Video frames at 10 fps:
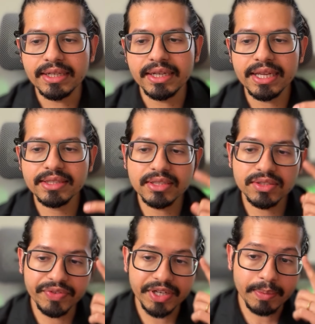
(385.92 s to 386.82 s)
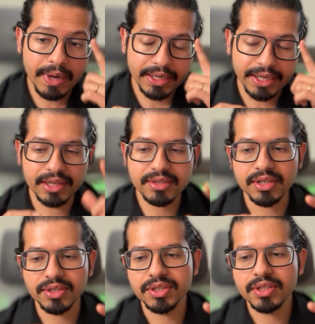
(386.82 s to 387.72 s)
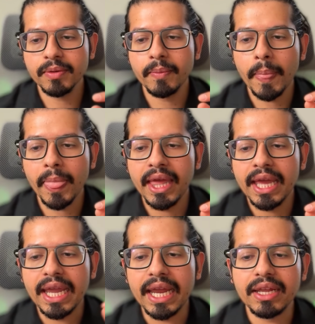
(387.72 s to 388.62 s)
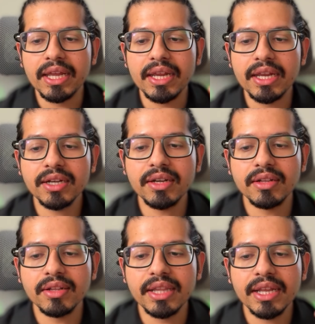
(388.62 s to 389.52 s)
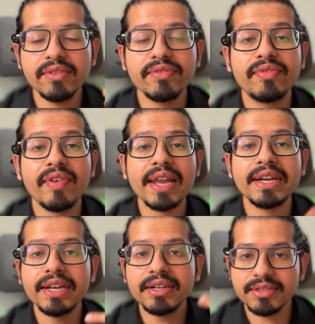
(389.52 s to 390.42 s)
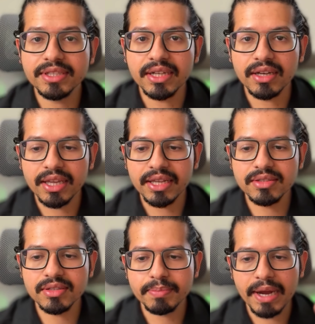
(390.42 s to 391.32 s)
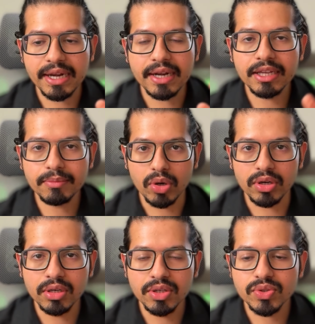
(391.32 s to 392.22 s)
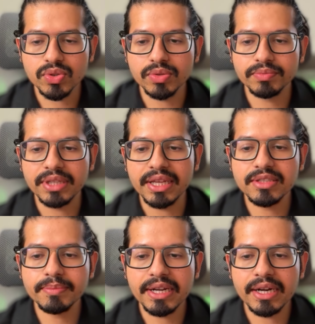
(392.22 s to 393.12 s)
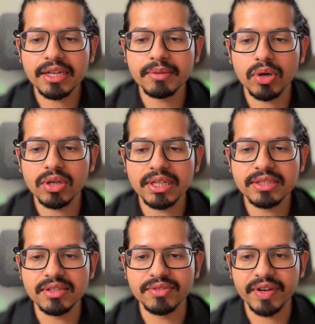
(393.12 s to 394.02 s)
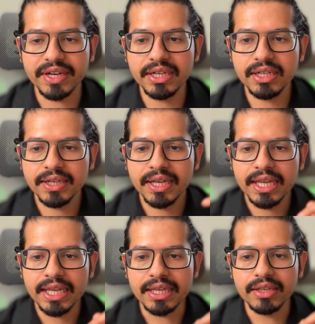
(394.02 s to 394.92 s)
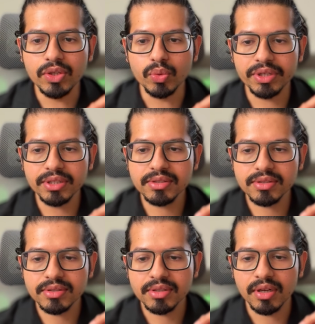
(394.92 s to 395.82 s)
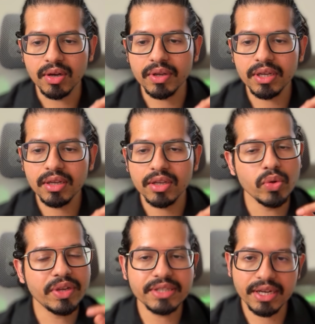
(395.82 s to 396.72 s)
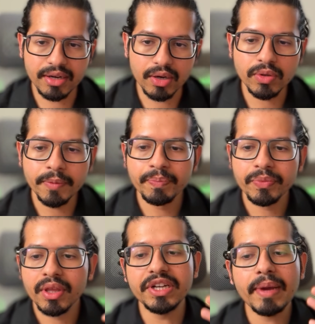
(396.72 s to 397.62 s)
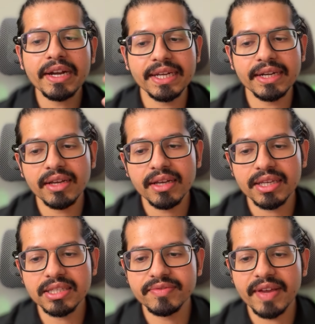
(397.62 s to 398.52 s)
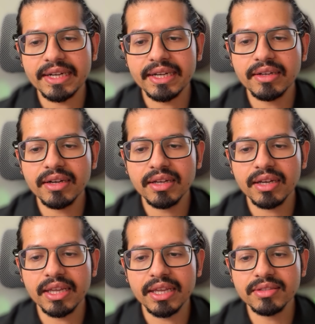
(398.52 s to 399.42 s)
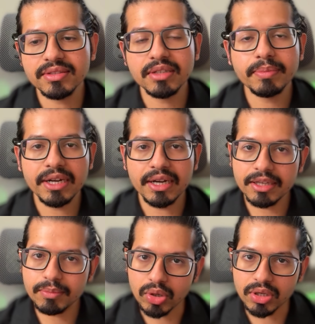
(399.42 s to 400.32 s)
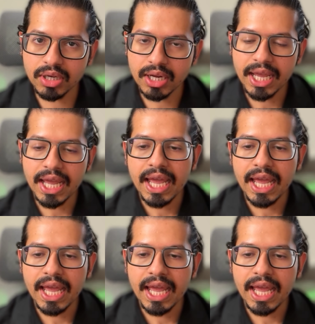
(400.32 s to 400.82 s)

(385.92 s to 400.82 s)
It takes this feedback data structure. It then validates it against a pydantic model. So there is a pydantic model that's defined in utils. Okay, you can check it out. The feedback data is validated against that pydantic model.